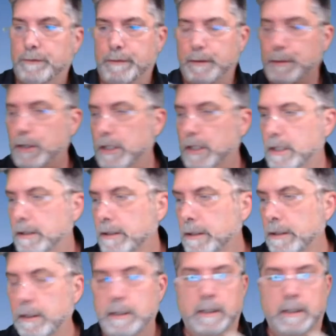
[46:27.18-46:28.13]
from the book,
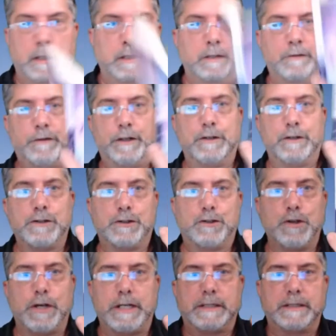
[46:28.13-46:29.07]
Fear is a
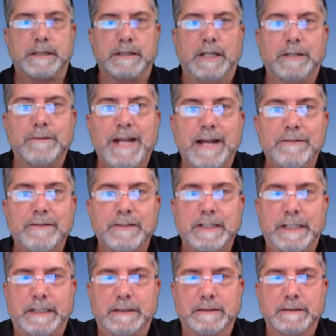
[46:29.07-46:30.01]
Choice,
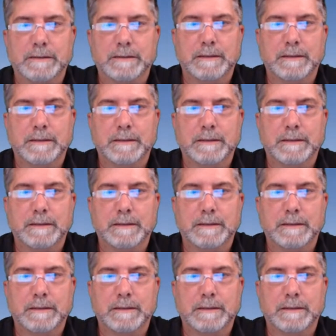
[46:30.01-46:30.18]
Unraveling